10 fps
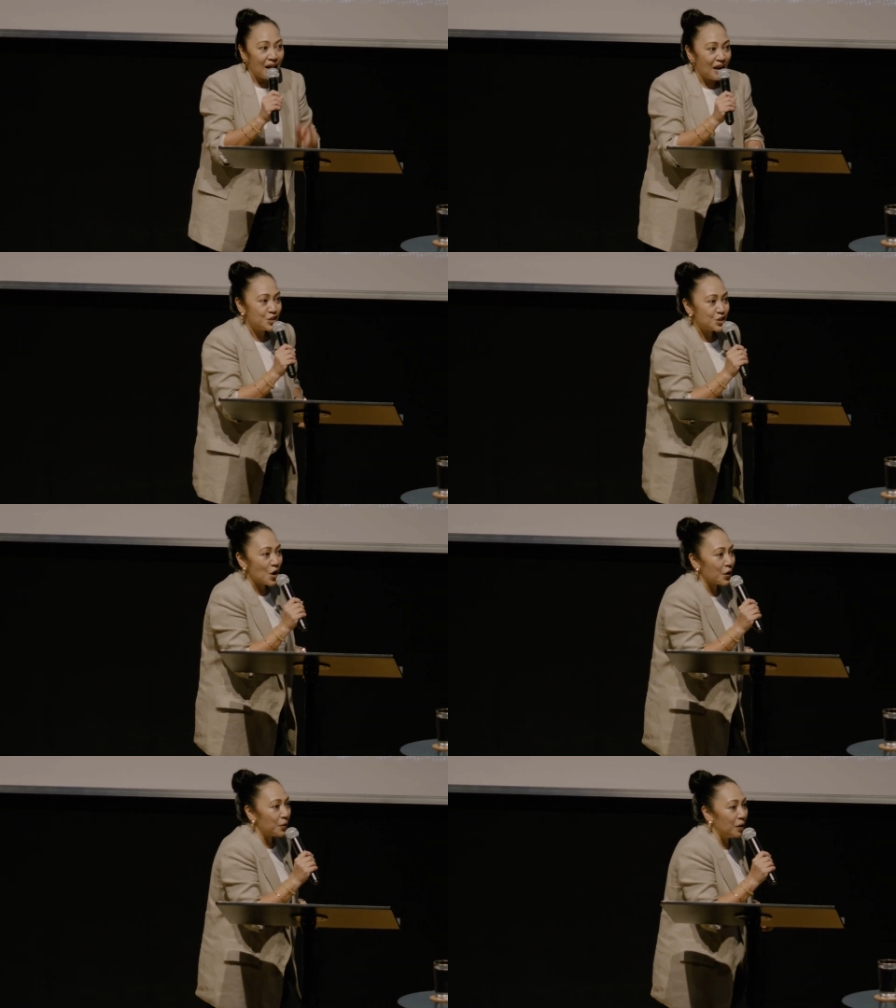And
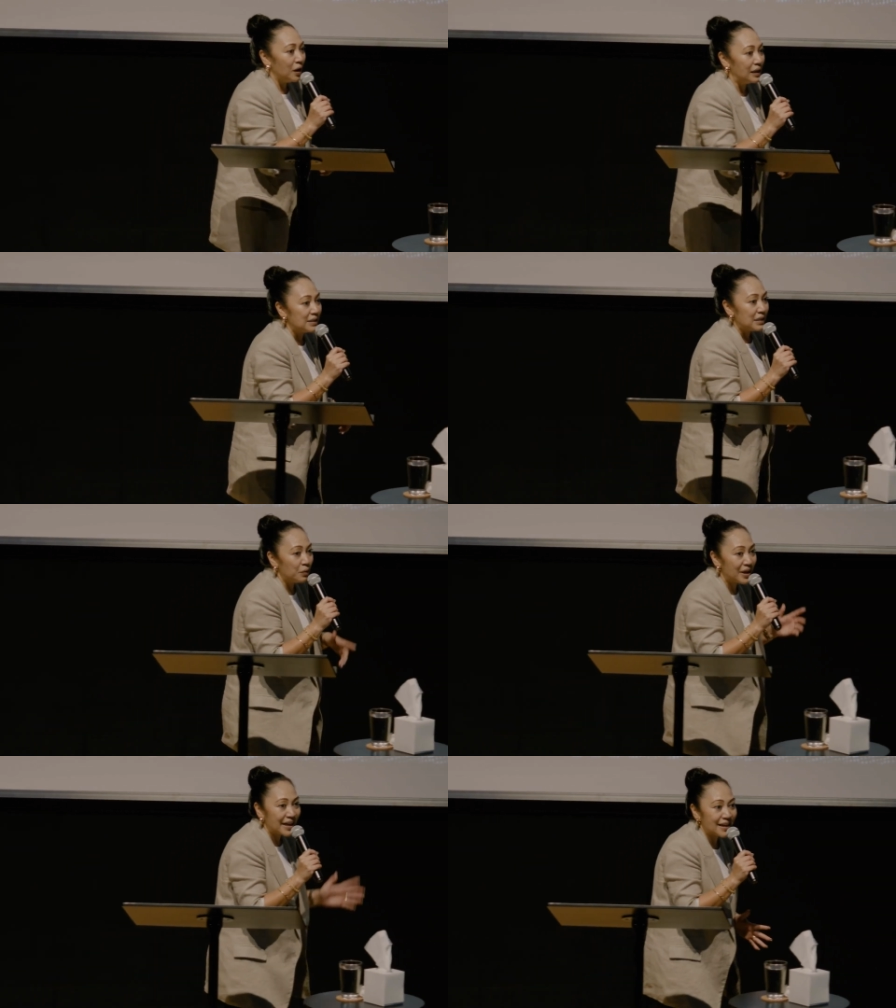so
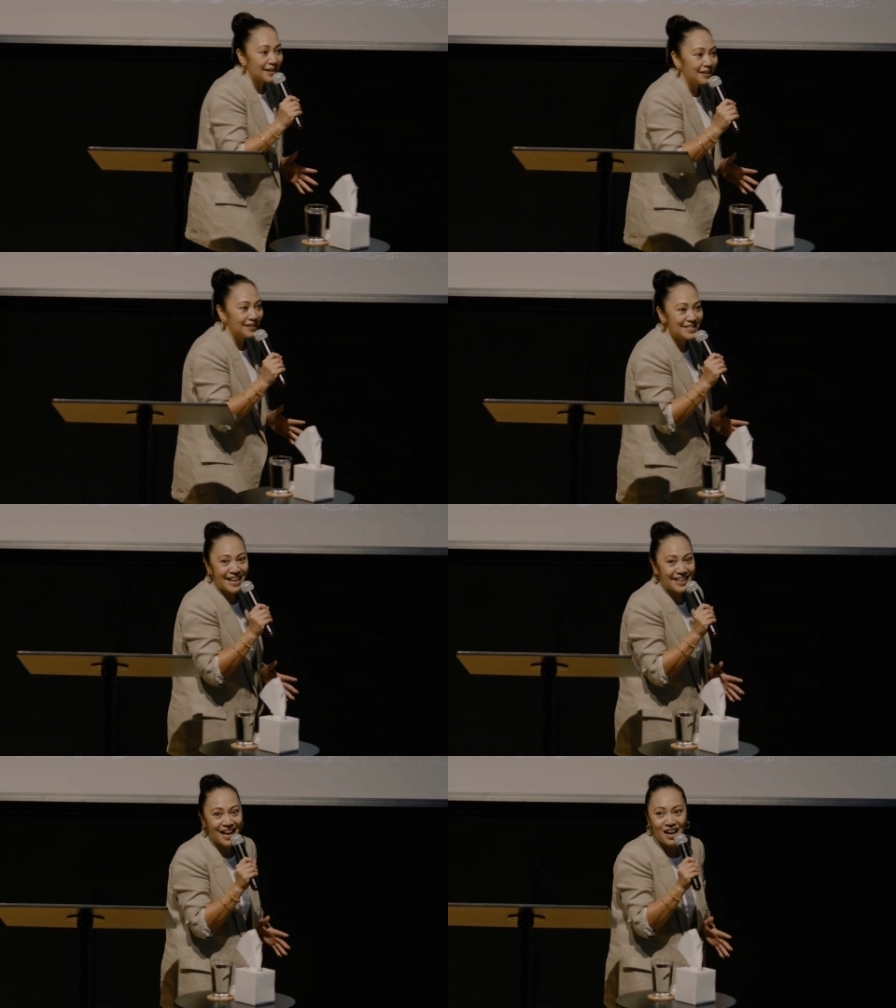we're going to
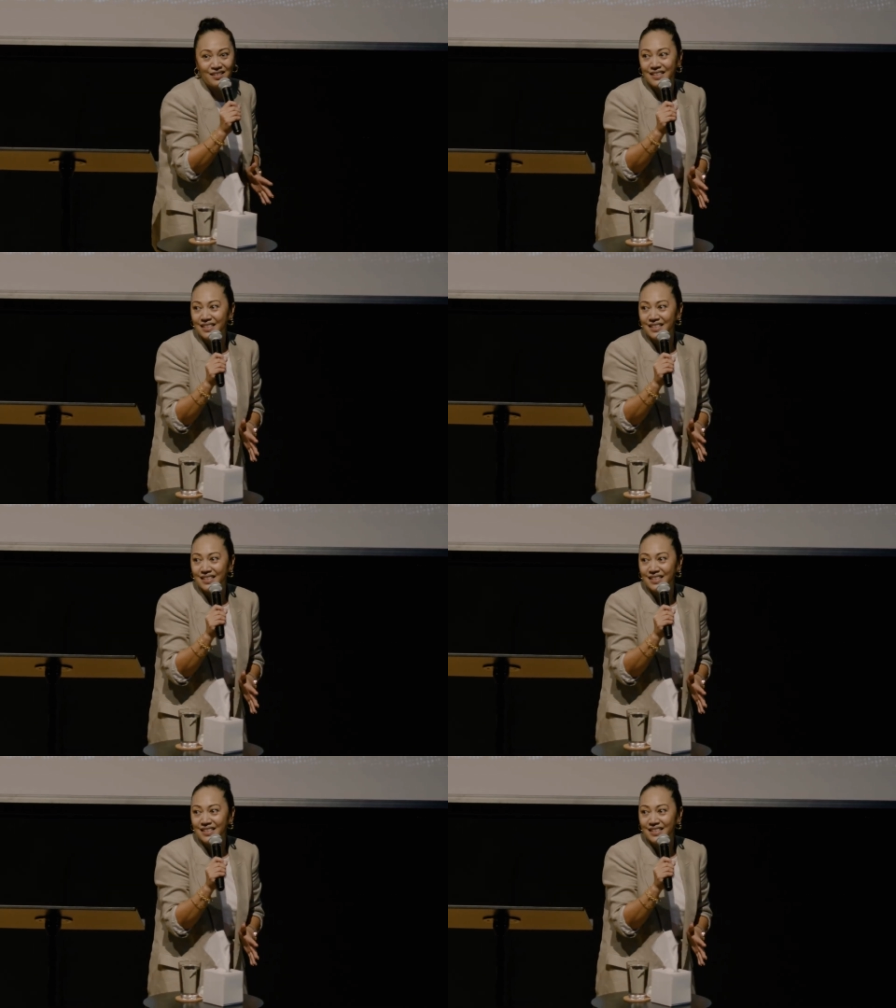send out,